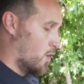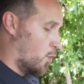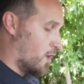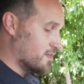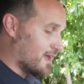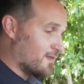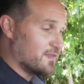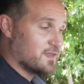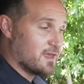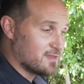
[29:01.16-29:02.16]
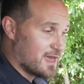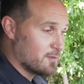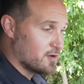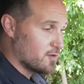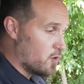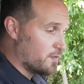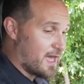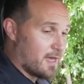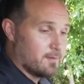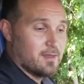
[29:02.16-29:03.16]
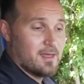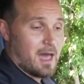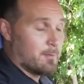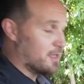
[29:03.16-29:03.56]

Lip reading: Once I let the examiner know that, I'm